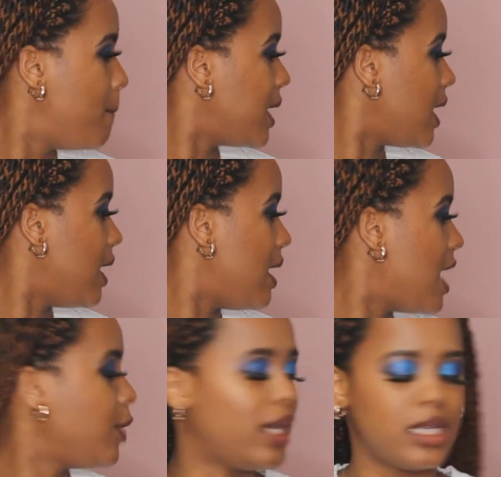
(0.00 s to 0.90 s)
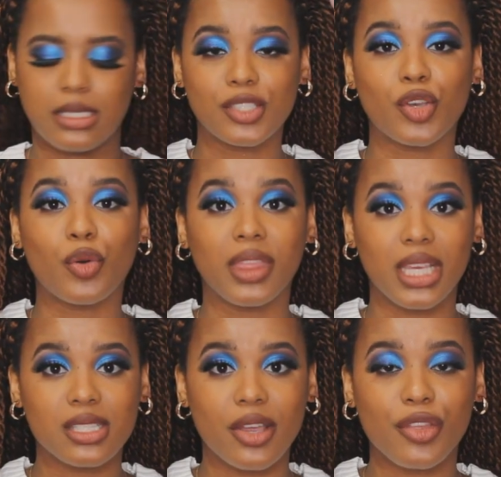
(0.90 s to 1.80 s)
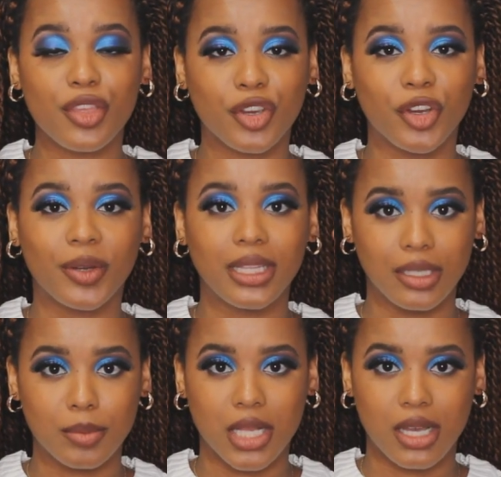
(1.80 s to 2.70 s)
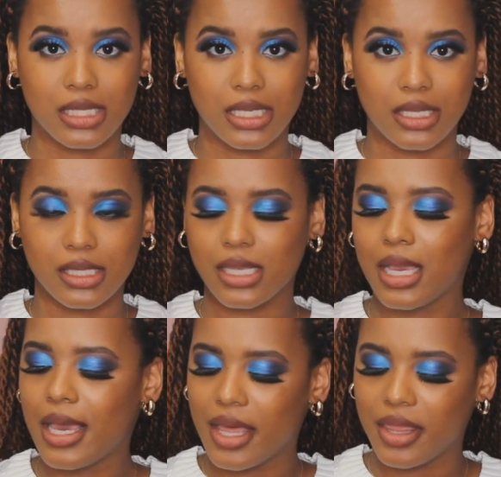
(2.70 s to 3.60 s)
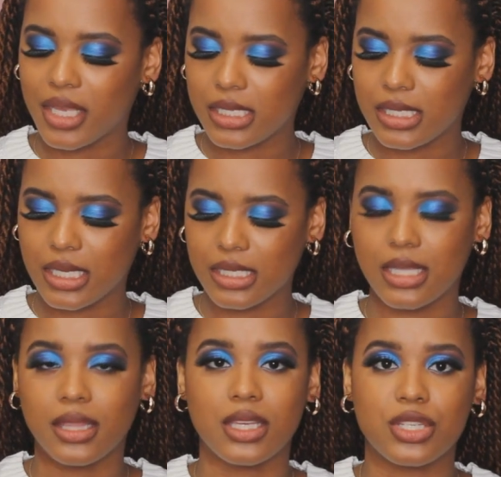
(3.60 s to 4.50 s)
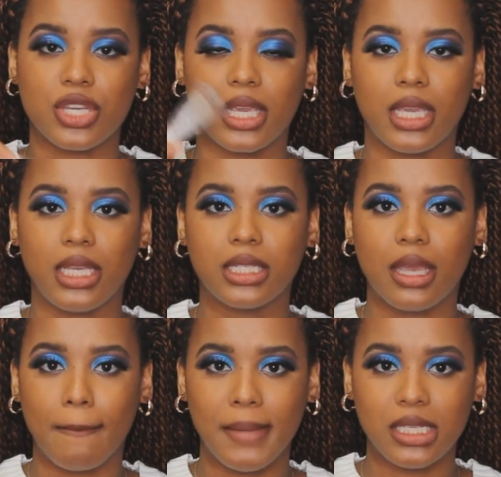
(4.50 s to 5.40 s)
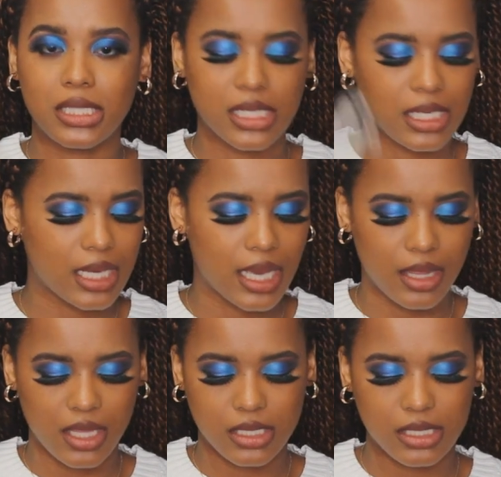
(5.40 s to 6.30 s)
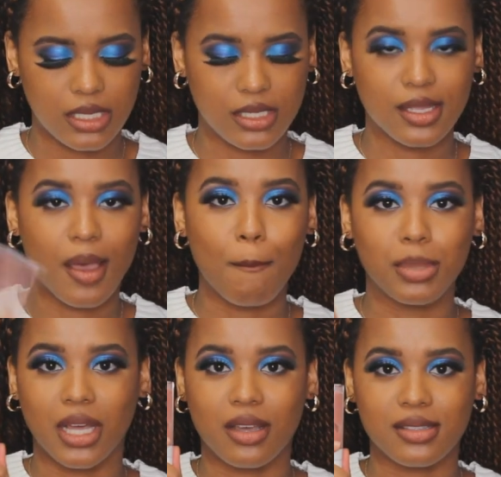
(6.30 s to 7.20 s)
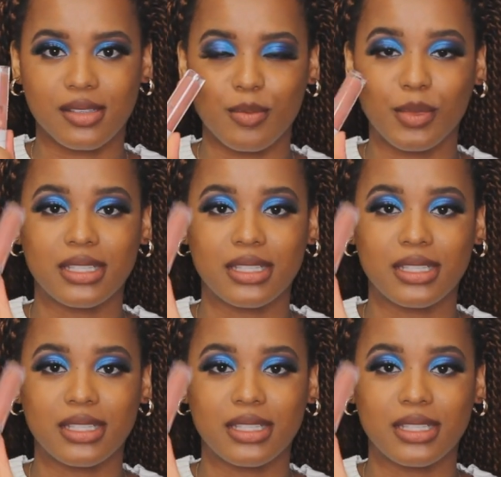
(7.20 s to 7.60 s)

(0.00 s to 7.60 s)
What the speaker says: But anyways, so these are the current lip glosses. This is in the shade Minty and this is Blossom.